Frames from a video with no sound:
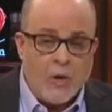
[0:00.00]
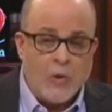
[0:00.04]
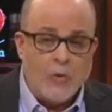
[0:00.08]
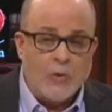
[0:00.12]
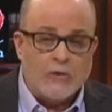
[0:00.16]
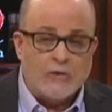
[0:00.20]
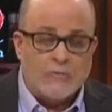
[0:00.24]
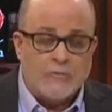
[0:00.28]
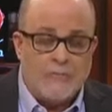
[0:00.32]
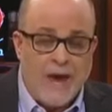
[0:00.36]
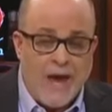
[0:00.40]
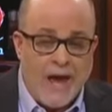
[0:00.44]
who
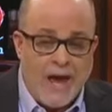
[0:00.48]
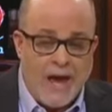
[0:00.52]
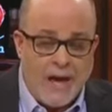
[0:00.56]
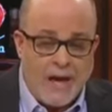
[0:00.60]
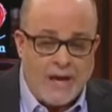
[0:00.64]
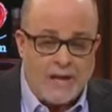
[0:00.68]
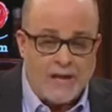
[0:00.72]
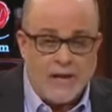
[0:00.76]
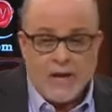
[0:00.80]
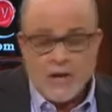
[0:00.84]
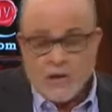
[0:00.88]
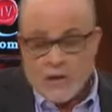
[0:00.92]
was
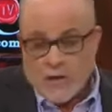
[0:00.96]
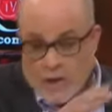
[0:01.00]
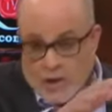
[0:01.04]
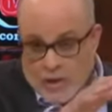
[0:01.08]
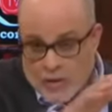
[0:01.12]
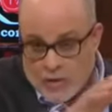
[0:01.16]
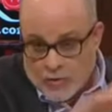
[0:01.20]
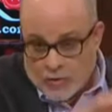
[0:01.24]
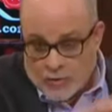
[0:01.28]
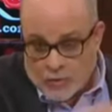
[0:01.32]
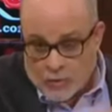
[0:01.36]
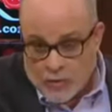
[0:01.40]
paid
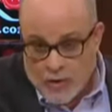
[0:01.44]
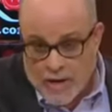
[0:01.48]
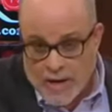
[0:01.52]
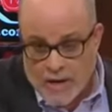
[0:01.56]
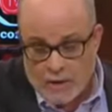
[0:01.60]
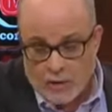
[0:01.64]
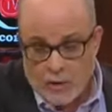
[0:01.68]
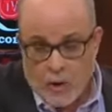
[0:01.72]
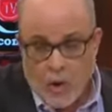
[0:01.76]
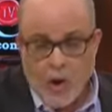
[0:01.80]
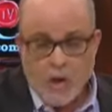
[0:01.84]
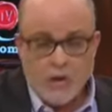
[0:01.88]
through
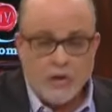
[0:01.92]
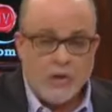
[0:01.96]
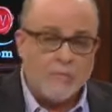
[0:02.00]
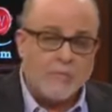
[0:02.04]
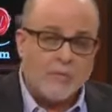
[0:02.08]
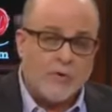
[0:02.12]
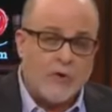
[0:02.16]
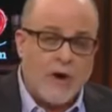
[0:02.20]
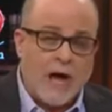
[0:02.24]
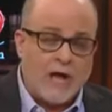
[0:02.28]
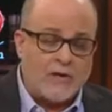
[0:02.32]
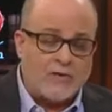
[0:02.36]
a
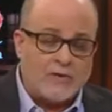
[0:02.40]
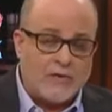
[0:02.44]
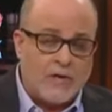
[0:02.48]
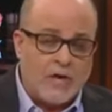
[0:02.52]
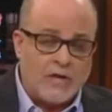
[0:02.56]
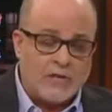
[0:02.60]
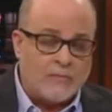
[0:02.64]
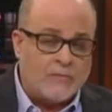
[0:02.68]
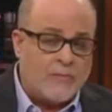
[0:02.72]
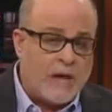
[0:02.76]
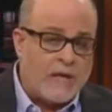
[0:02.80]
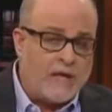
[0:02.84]
laundered
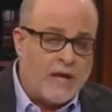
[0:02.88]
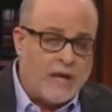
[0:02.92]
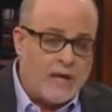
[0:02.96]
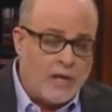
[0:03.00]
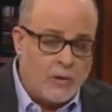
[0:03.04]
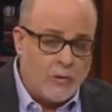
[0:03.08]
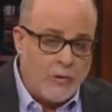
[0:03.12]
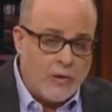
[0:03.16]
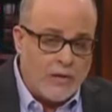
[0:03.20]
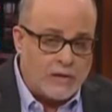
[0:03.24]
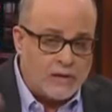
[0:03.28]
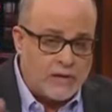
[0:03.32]
process by the
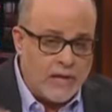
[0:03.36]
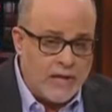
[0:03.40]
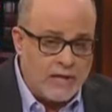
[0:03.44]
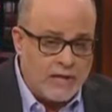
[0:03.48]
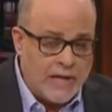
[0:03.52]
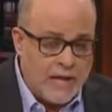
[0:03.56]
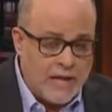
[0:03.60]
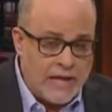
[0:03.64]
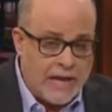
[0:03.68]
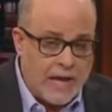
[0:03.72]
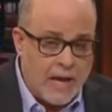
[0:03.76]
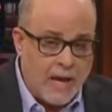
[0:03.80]
Hillary
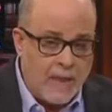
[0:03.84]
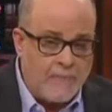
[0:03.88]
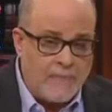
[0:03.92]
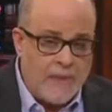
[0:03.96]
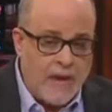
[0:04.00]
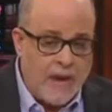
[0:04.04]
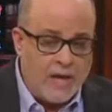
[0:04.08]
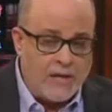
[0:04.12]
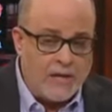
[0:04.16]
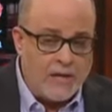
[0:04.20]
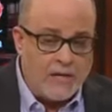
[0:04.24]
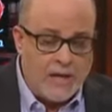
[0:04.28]
Clinton
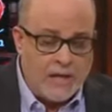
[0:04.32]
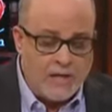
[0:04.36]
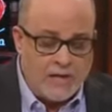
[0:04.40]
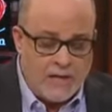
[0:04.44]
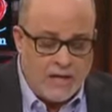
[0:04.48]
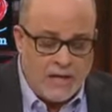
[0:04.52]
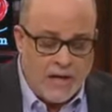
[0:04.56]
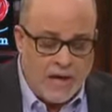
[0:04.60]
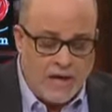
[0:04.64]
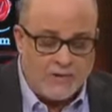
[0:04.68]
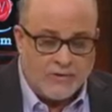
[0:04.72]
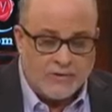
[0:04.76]
campaign in the
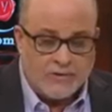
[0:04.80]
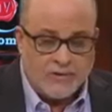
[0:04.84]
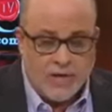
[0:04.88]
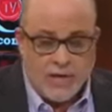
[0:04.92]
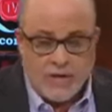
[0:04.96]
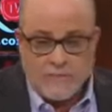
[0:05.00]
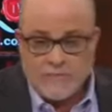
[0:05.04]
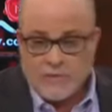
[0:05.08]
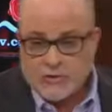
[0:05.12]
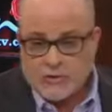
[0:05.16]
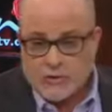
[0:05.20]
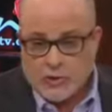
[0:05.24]

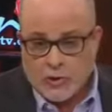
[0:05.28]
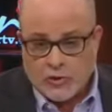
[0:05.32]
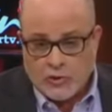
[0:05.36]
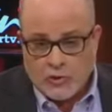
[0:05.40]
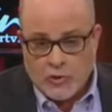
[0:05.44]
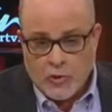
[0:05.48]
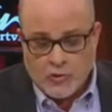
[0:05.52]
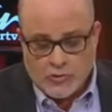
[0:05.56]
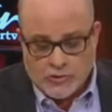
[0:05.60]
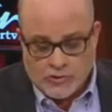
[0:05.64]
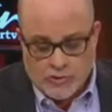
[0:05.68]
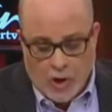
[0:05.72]
DNC, Mr.
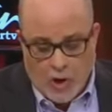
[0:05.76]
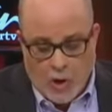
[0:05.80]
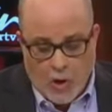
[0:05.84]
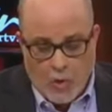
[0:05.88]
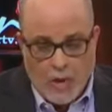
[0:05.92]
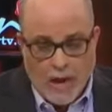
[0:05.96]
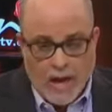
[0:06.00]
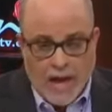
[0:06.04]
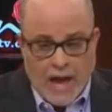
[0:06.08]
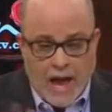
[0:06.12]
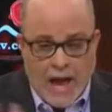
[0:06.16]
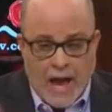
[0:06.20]

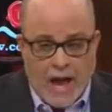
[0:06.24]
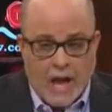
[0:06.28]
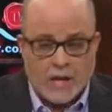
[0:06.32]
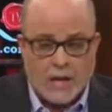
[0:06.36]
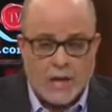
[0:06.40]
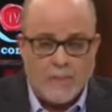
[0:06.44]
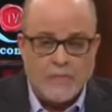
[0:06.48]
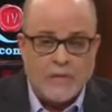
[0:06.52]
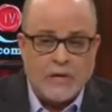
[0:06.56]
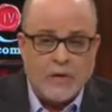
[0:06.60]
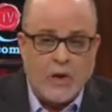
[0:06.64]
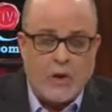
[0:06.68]
Clouseau? How
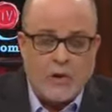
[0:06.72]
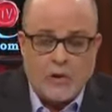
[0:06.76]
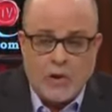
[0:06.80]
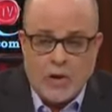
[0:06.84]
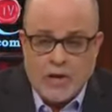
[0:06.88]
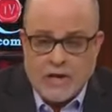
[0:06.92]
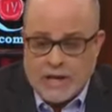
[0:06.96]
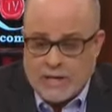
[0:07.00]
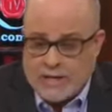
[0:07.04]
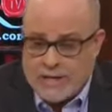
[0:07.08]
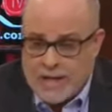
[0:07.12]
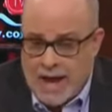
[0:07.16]
come you don't
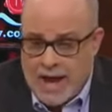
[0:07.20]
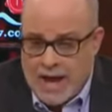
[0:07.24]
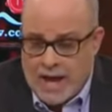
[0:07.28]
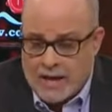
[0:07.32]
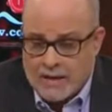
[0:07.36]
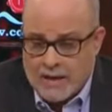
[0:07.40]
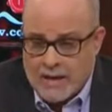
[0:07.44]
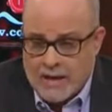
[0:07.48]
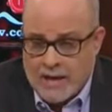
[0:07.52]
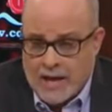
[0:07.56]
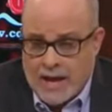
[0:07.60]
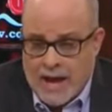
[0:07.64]
look at
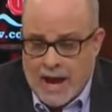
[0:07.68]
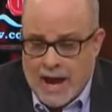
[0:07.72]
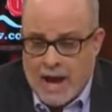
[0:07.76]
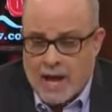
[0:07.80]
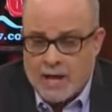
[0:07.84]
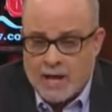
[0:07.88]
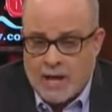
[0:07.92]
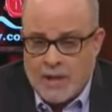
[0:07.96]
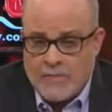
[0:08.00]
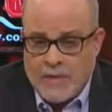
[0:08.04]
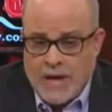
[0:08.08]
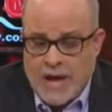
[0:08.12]
that?
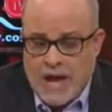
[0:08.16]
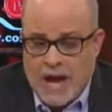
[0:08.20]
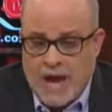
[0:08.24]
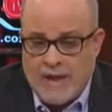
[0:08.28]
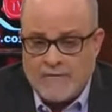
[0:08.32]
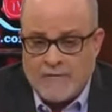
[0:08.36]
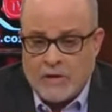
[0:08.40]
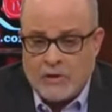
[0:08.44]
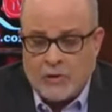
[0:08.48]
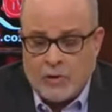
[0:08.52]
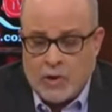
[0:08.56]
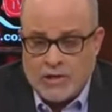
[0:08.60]
How come you
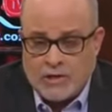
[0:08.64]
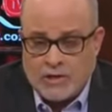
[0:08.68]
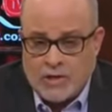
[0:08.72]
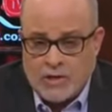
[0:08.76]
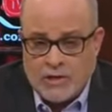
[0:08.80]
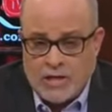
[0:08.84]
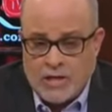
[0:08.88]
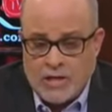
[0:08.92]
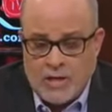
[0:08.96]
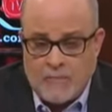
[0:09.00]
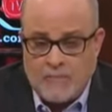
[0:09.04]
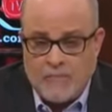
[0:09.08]
haven't looked
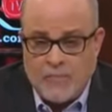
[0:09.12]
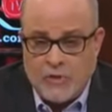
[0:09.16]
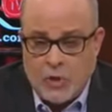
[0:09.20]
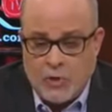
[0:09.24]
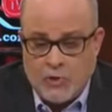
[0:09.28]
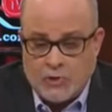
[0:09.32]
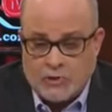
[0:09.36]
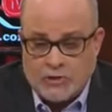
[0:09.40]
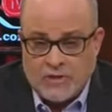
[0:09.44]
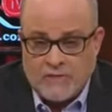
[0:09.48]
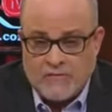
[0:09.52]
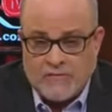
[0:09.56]
at the
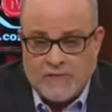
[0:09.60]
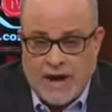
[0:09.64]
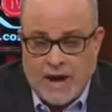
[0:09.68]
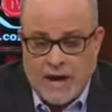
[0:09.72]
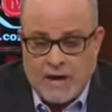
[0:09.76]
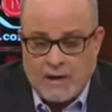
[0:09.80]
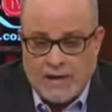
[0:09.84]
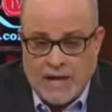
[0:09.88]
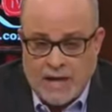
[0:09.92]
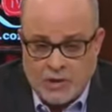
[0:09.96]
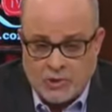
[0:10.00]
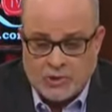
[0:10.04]
abuse and
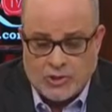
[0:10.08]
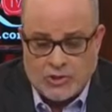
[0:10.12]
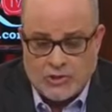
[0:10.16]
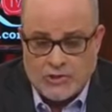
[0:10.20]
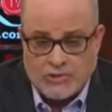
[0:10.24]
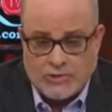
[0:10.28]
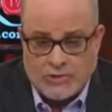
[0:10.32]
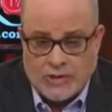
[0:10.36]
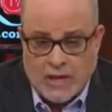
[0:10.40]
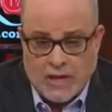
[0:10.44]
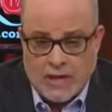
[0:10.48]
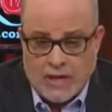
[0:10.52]

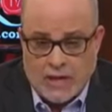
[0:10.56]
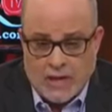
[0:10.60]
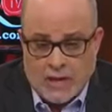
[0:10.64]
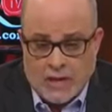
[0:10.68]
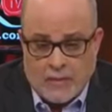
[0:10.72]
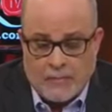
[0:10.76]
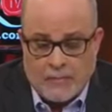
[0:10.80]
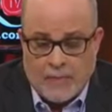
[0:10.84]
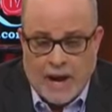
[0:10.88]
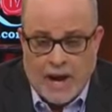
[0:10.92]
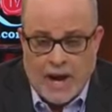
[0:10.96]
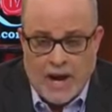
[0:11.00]
violations
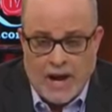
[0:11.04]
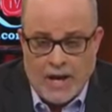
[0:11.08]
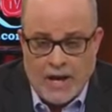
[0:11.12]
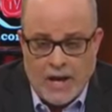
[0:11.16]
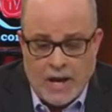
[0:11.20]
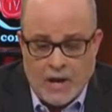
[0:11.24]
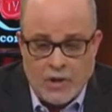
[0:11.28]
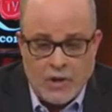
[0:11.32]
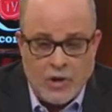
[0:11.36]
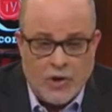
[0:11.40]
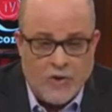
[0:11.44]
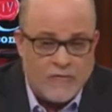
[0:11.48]

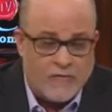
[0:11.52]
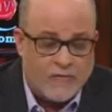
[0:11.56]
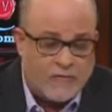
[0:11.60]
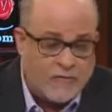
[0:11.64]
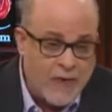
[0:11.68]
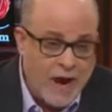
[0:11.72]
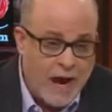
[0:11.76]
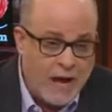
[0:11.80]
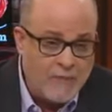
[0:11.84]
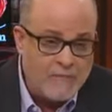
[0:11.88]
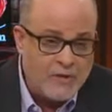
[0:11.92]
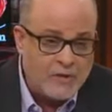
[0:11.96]
by your
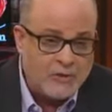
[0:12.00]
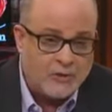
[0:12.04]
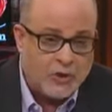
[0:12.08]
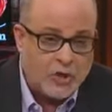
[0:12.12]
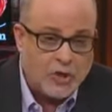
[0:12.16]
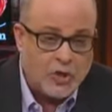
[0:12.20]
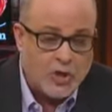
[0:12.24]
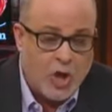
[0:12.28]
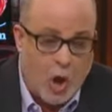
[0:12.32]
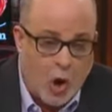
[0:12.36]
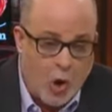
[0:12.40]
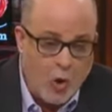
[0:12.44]
friend,
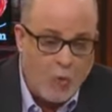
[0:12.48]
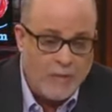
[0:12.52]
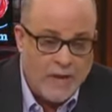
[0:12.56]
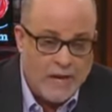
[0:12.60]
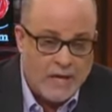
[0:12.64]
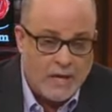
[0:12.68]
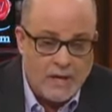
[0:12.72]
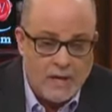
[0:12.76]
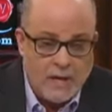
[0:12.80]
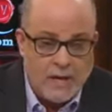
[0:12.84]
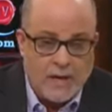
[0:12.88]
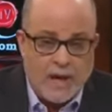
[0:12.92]
Mr.
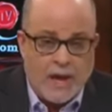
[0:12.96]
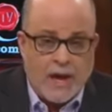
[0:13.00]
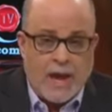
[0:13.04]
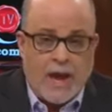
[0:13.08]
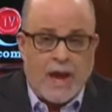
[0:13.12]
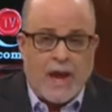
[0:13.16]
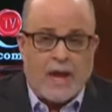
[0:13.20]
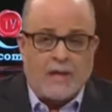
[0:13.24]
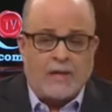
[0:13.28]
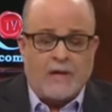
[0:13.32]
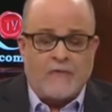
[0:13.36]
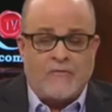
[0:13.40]
Comey,
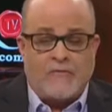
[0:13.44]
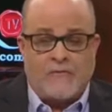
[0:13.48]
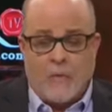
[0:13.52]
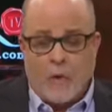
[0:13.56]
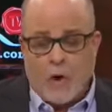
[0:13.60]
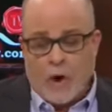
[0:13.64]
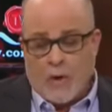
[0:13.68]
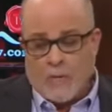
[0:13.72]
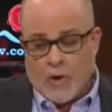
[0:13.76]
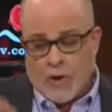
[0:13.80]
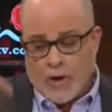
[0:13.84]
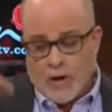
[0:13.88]
and the
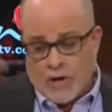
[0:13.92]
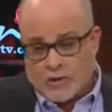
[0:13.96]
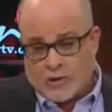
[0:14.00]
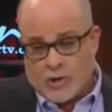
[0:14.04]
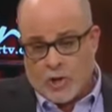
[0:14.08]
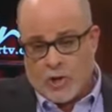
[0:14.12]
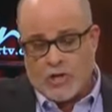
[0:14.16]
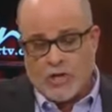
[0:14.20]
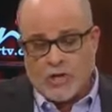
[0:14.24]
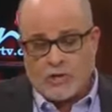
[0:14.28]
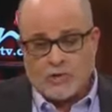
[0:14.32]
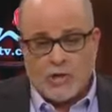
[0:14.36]
former
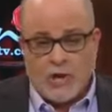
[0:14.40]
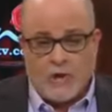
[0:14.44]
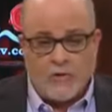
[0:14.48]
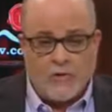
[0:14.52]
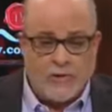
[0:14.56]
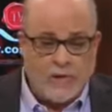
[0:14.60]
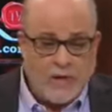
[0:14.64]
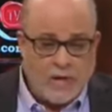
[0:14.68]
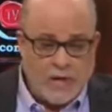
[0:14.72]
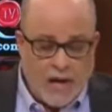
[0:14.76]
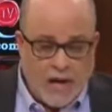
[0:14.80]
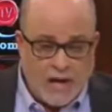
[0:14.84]
Attorney
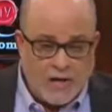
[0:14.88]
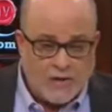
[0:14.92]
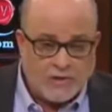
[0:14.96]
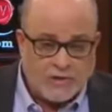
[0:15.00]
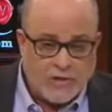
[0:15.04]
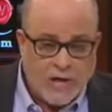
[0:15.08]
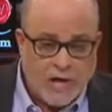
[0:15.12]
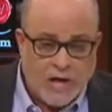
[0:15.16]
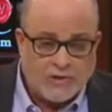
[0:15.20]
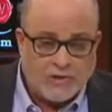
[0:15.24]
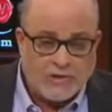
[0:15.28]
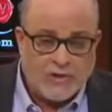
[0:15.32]
General of the United
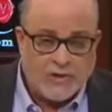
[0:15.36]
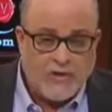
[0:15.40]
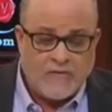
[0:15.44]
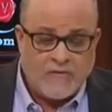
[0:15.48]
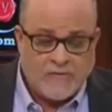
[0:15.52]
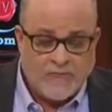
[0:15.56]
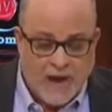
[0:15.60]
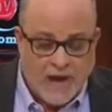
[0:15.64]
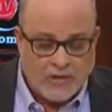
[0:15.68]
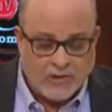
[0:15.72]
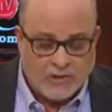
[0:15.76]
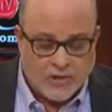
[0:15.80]
States of the
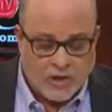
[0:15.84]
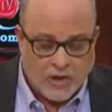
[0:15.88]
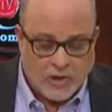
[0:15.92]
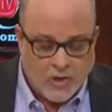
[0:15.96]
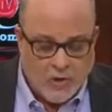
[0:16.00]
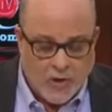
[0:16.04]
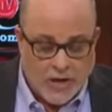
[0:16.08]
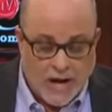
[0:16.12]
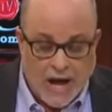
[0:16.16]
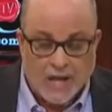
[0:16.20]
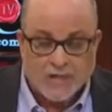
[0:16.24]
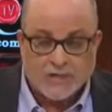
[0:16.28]
FISA
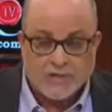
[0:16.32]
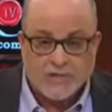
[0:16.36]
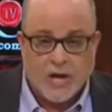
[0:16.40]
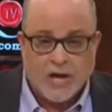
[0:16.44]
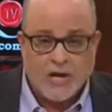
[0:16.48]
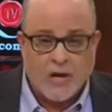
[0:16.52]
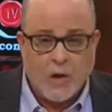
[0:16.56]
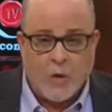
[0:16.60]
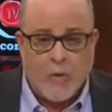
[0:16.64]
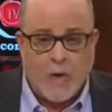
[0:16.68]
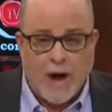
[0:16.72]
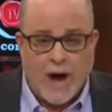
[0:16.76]
court? I'll
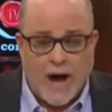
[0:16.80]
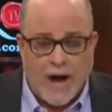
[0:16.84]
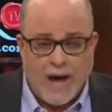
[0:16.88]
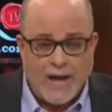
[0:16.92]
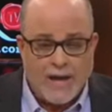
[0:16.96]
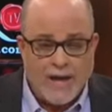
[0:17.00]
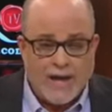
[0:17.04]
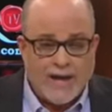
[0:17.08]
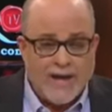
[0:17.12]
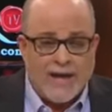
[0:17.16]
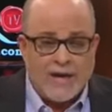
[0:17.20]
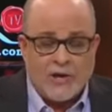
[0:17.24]
tell you
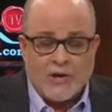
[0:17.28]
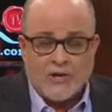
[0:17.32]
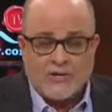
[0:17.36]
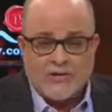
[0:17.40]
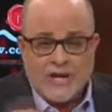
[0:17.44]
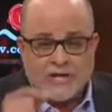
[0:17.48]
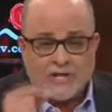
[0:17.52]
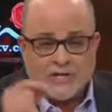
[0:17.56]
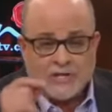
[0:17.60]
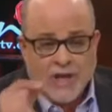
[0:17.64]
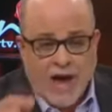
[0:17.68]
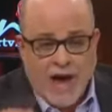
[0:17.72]
why,
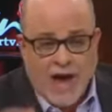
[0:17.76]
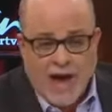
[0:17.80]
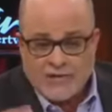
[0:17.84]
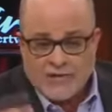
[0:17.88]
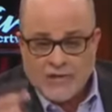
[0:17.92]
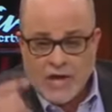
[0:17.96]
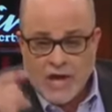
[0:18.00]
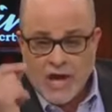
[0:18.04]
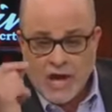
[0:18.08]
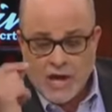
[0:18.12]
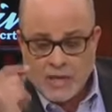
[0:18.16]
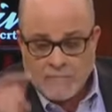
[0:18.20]
because this
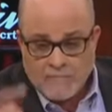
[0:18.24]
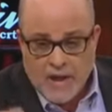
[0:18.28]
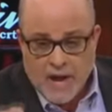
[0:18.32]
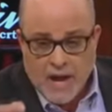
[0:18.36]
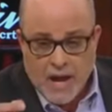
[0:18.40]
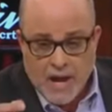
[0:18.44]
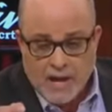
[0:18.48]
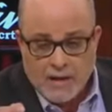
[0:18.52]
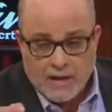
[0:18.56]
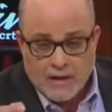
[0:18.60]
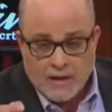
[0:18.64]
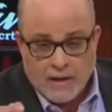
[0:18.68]
guy's a
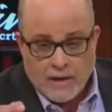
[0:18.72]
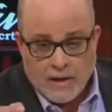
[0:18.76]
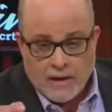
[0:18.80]
hitman.